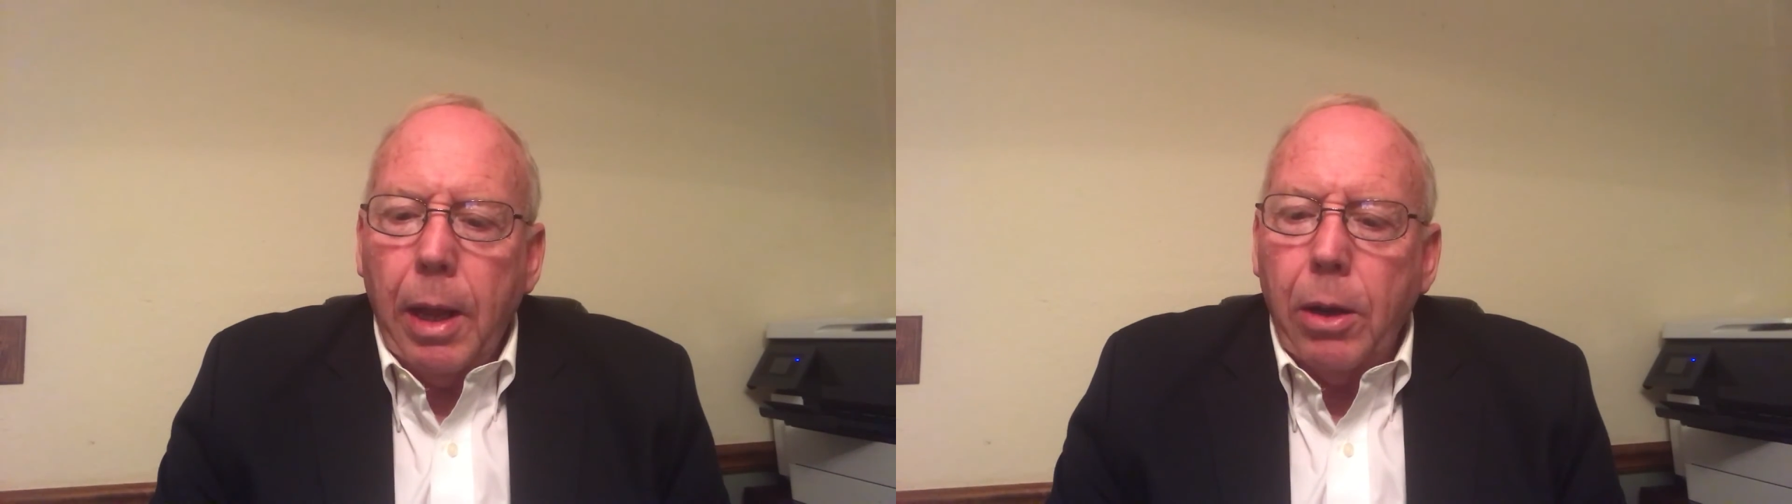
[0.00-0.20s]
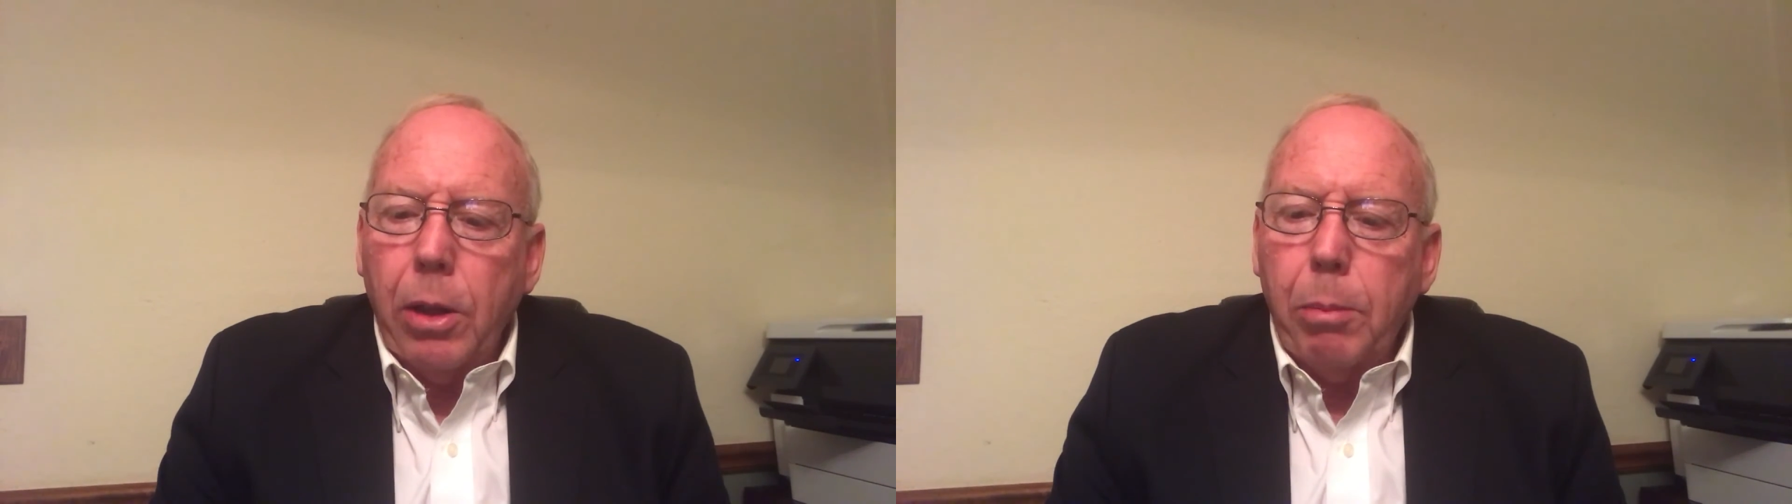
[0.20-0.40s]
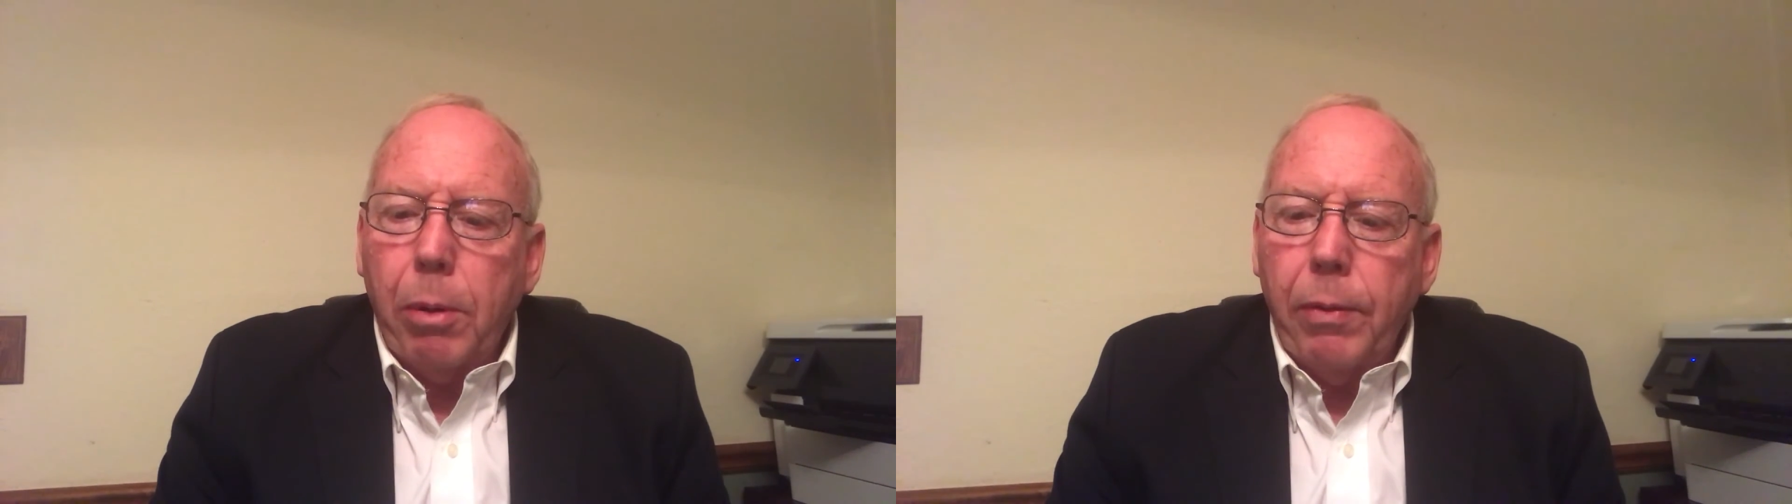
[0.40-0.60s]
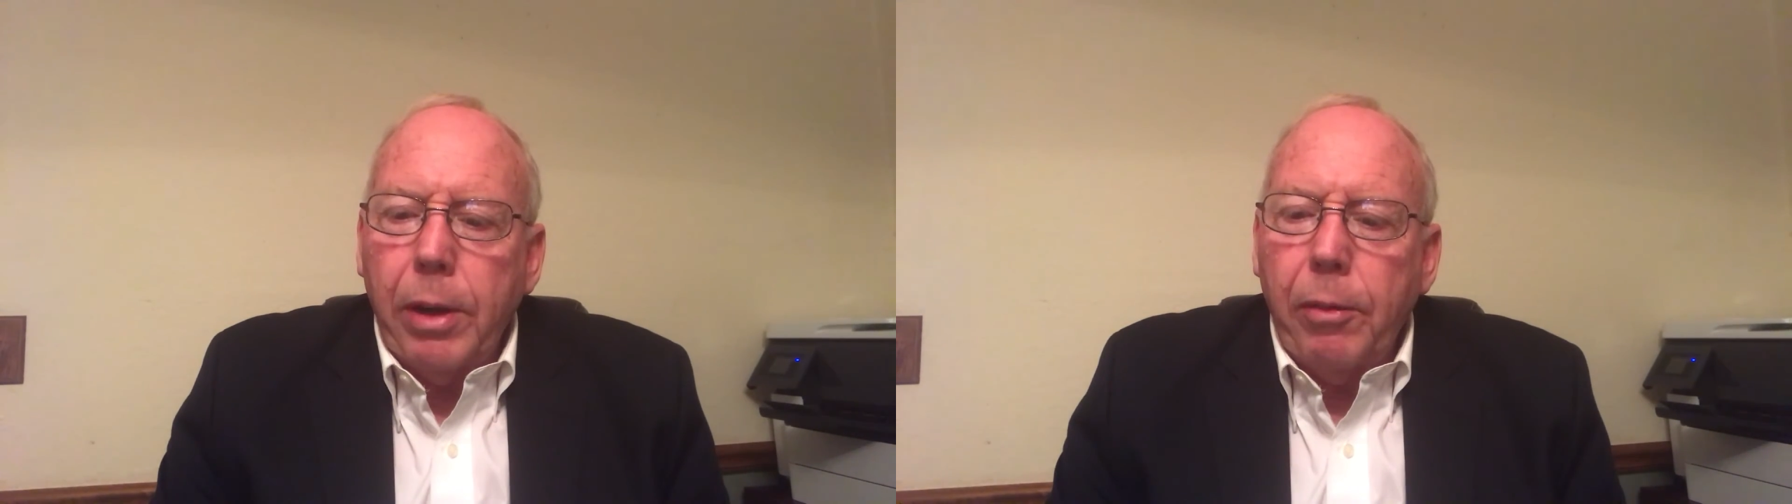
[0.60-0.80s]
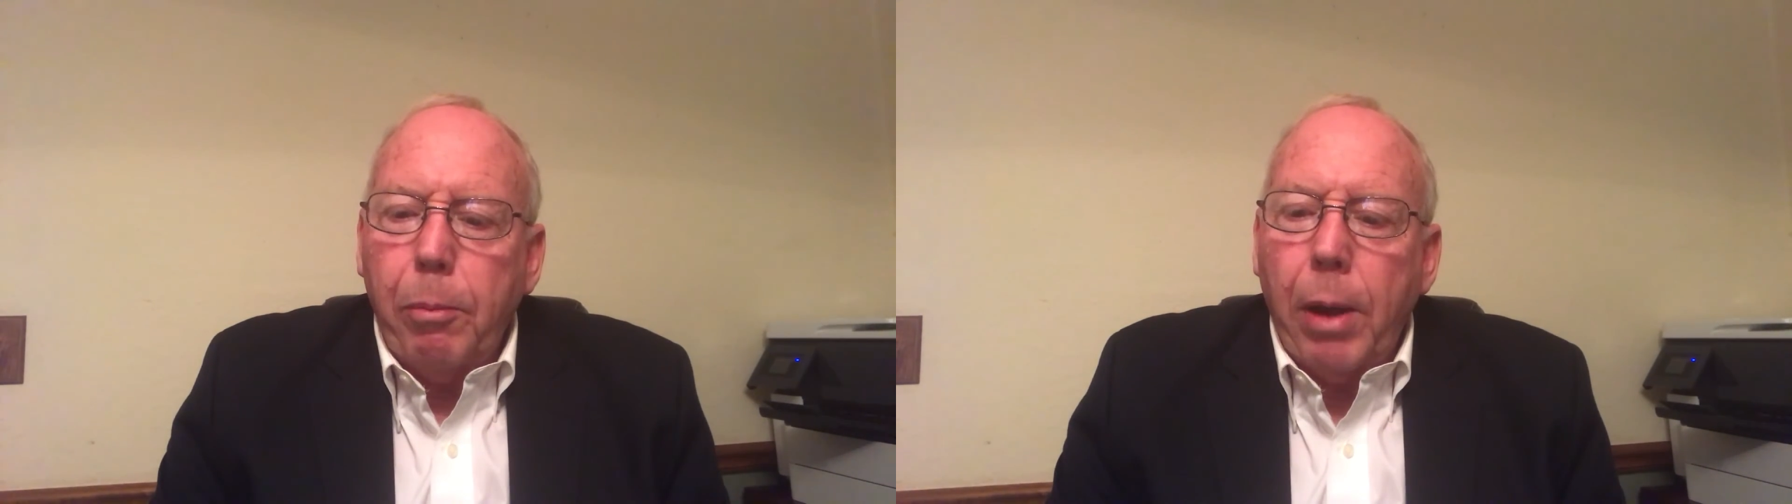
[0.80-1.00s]
and other
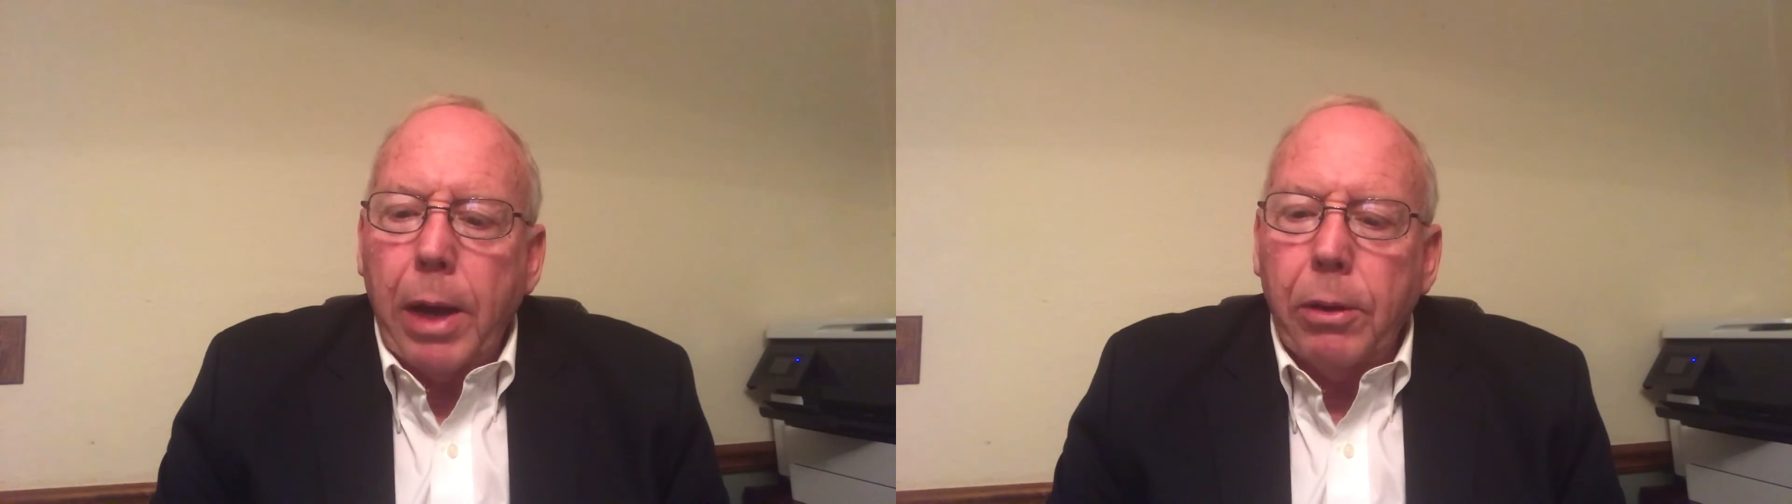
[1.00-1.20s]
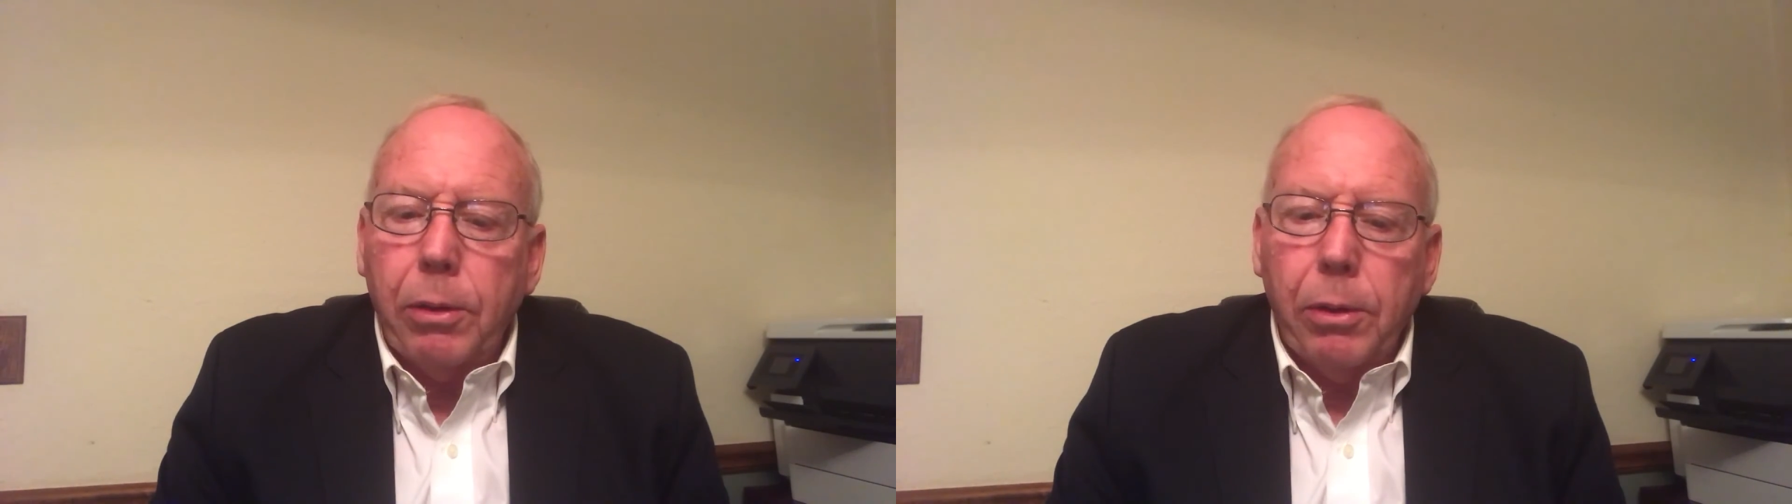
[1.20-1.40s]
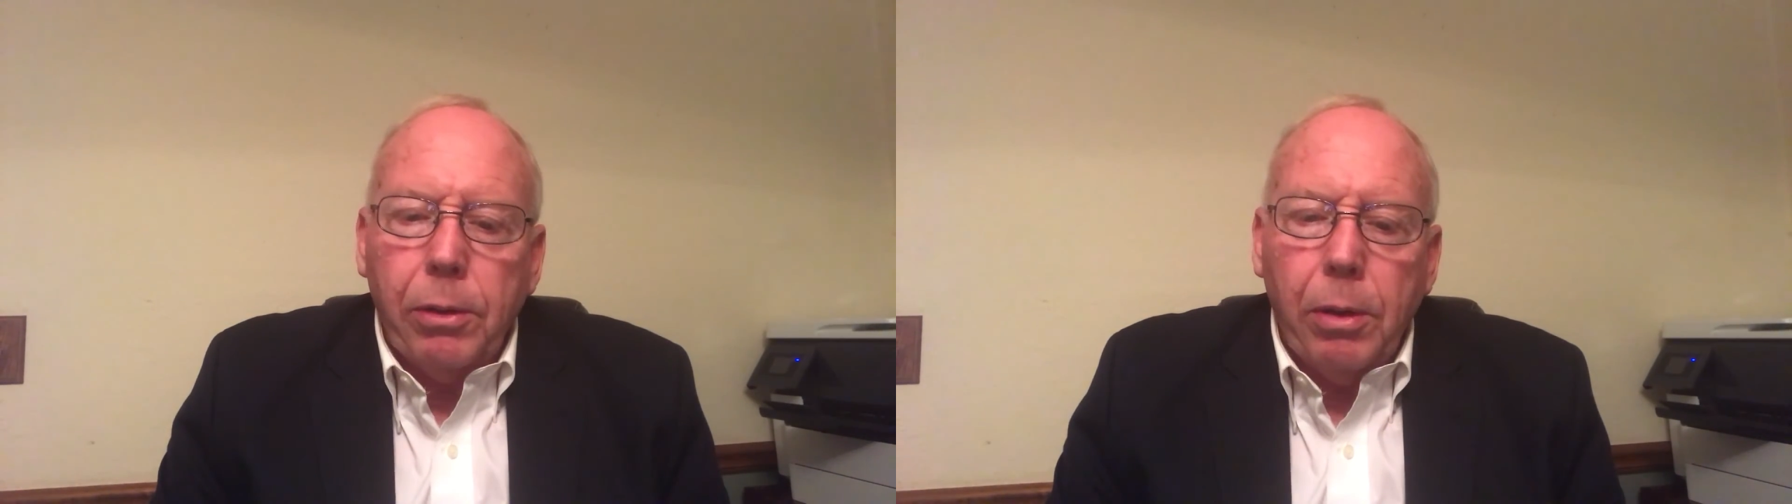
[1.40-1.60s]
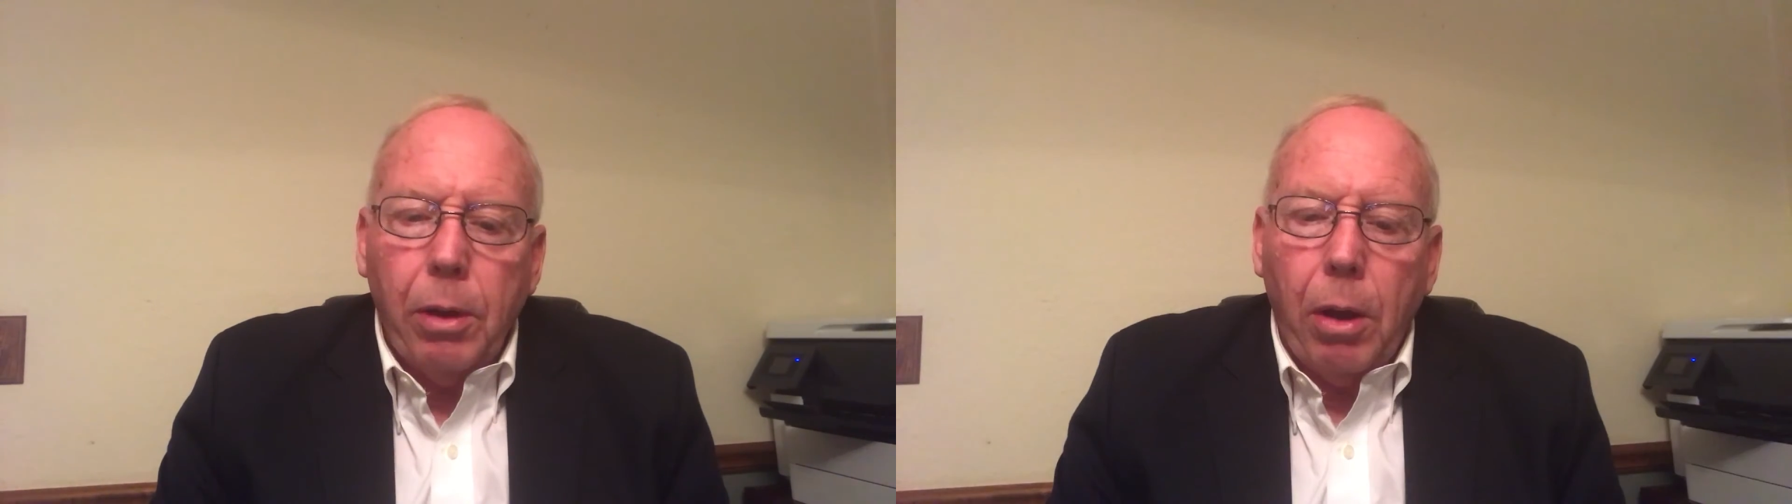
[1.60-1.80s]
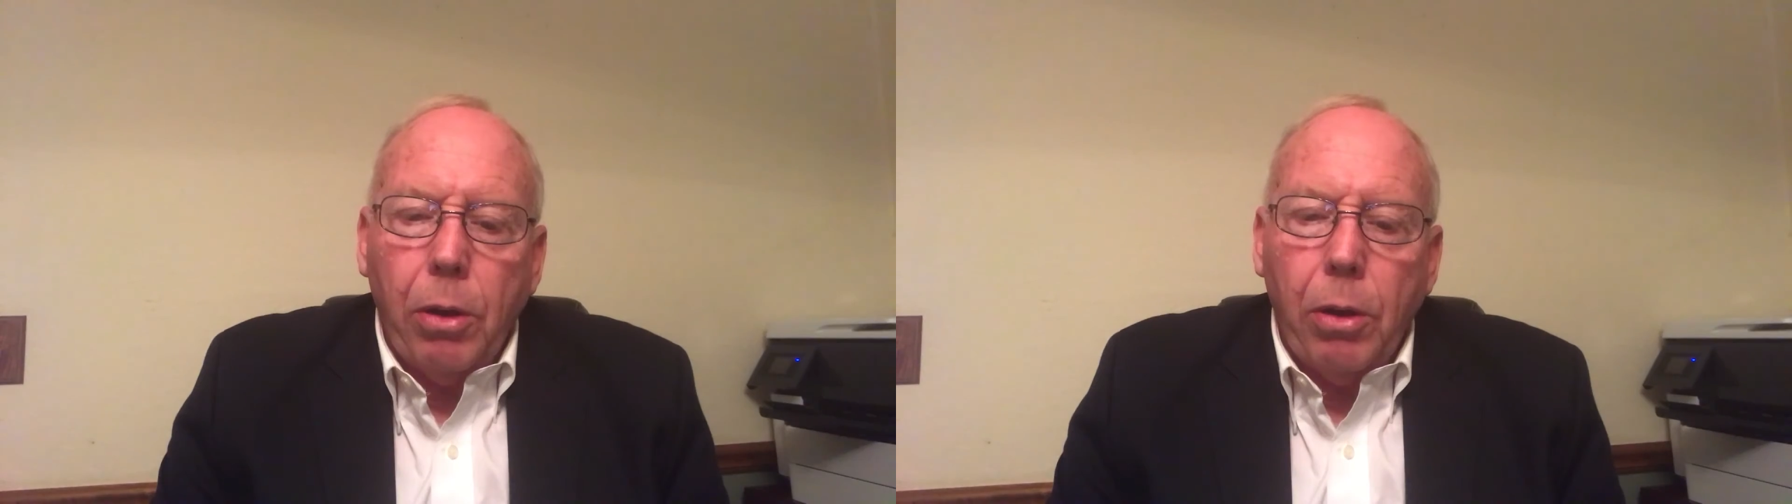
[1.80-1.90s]
preventive practices